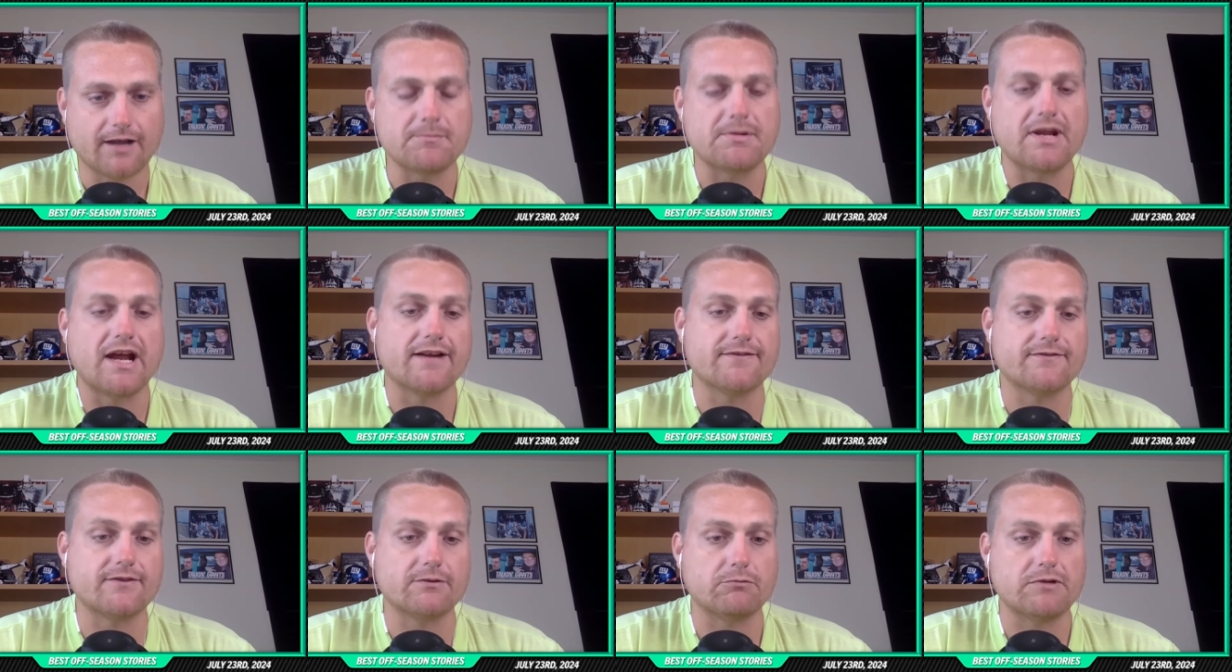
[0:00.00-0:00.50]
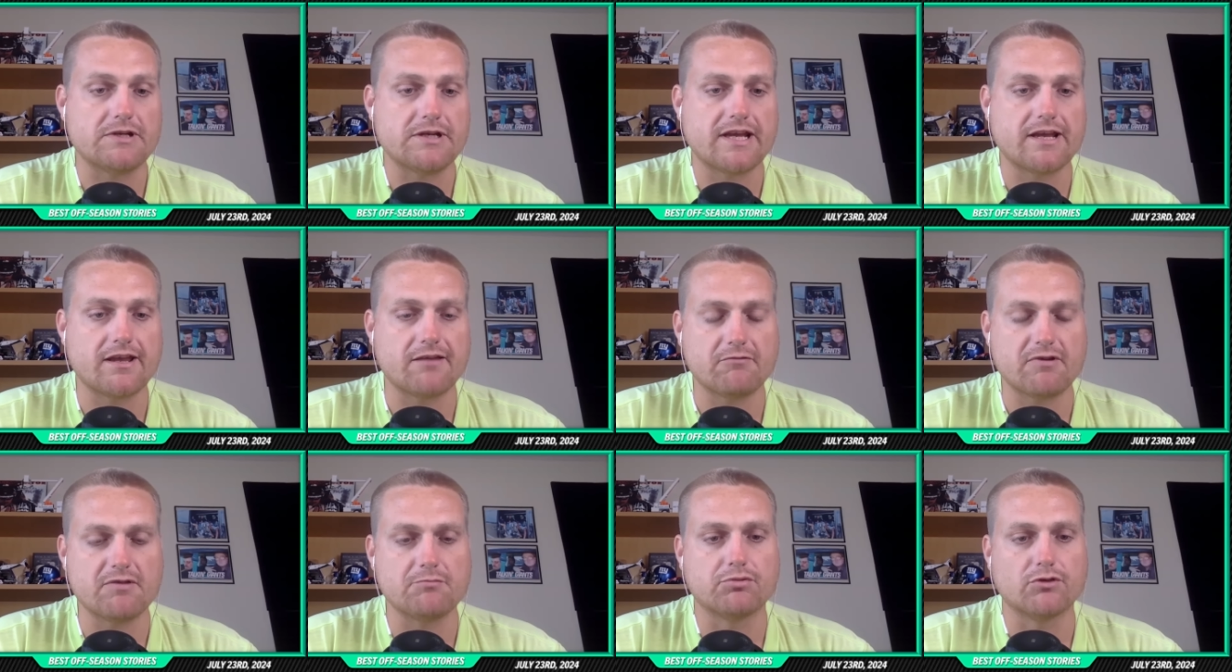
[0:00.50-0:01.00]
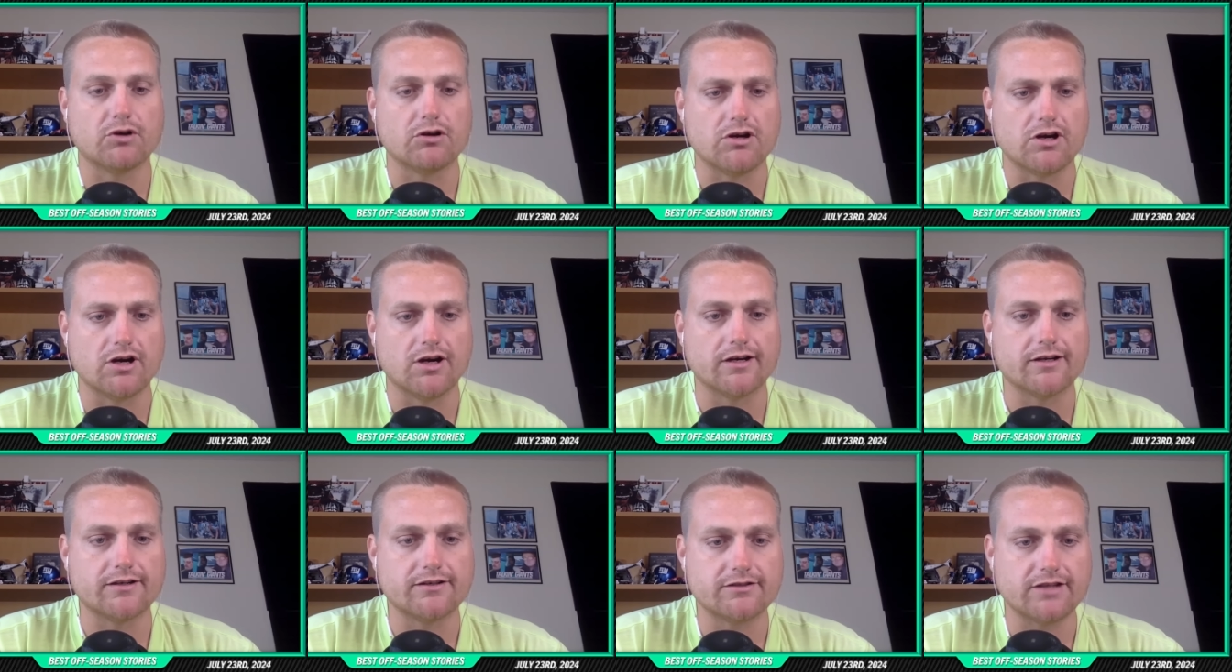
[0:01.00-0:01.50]
I mean, I, we get we bro
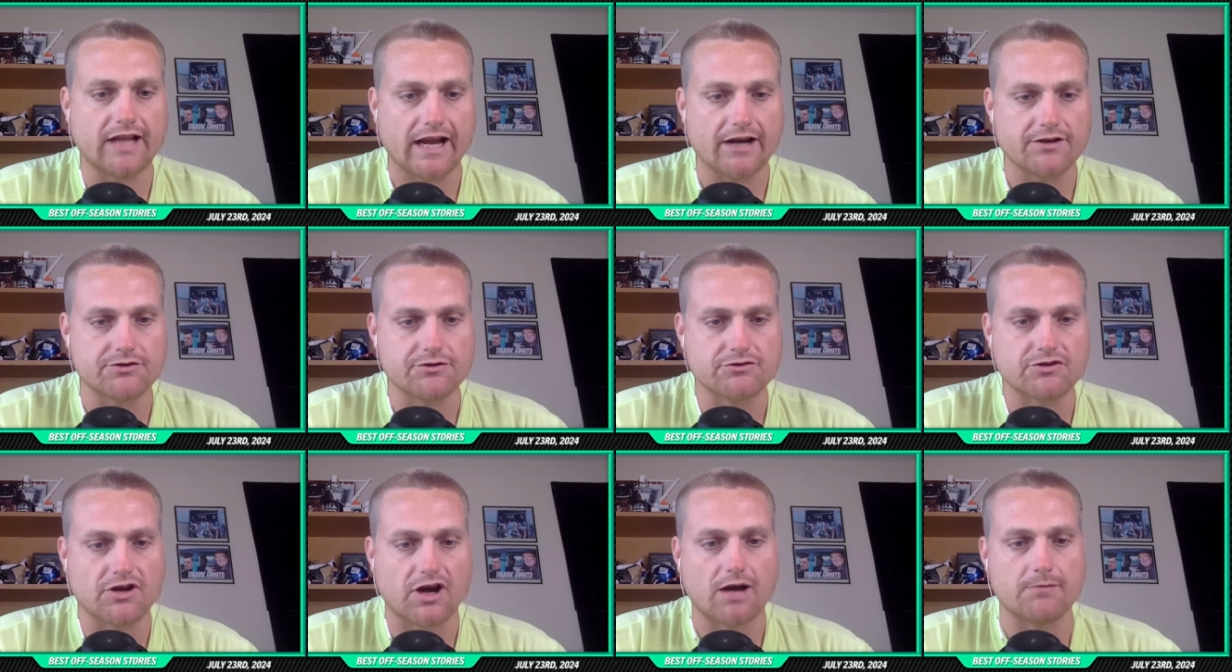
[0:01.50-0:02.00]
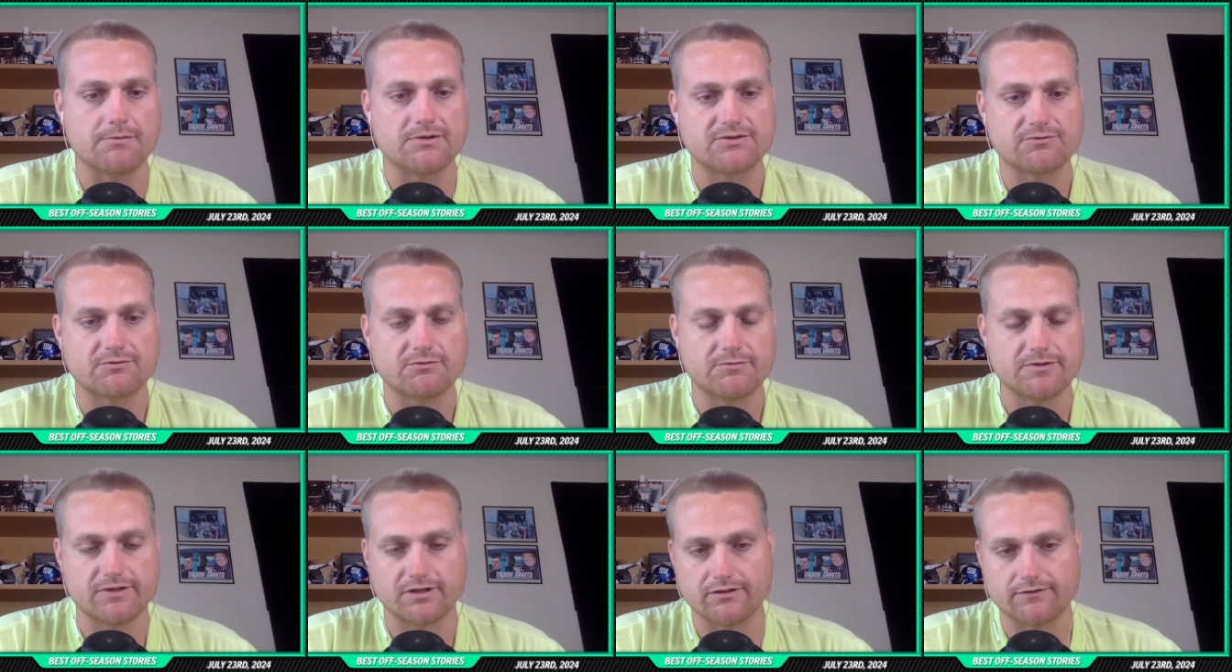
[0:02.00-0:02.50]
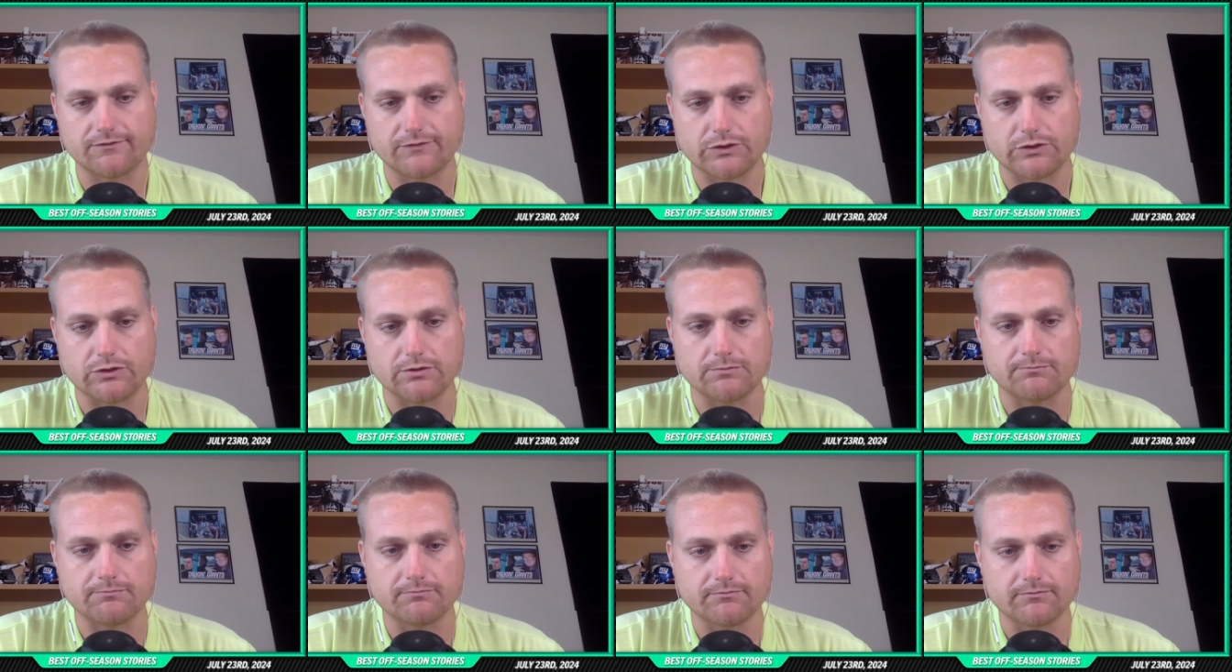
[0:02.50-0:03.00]
hugged Andrew Thomas when we
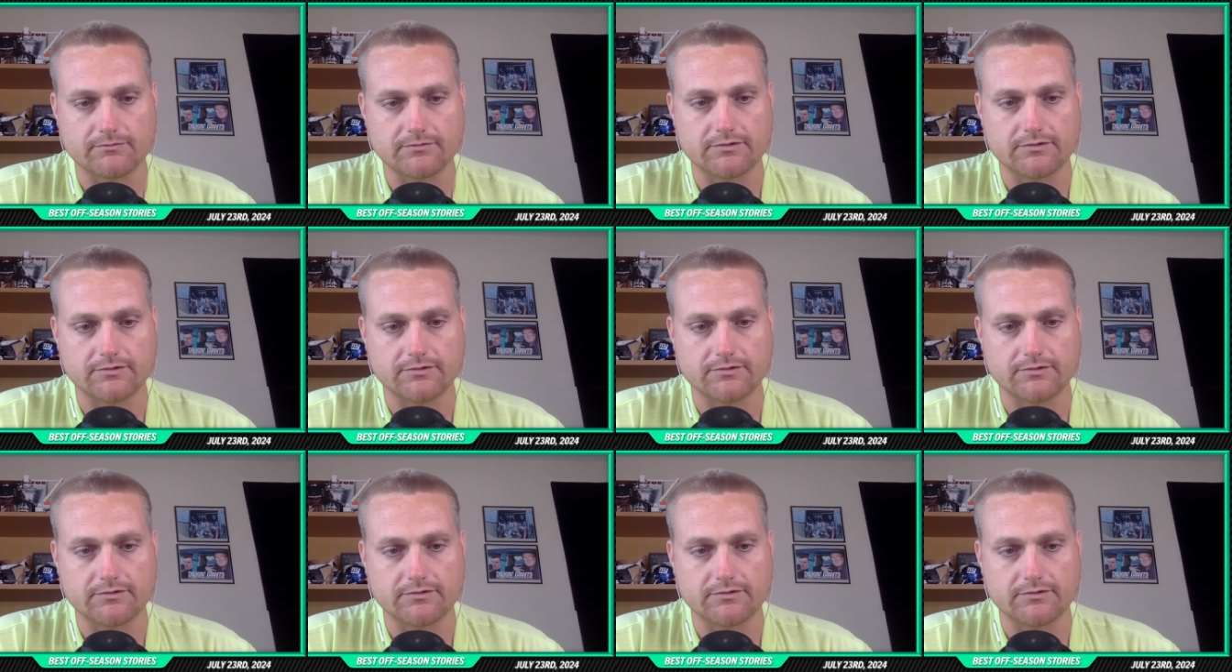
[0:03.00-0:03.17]
interviewed him.